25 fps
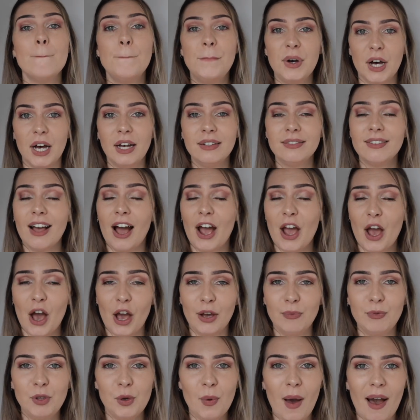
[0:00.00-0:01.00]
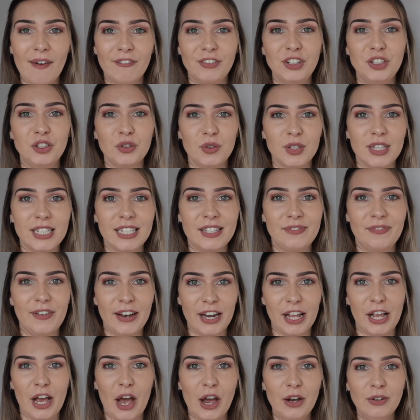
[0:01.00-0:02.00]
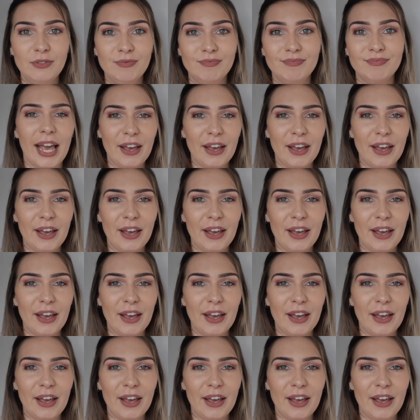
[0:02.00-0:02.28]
But I hope you have enjoyed this video.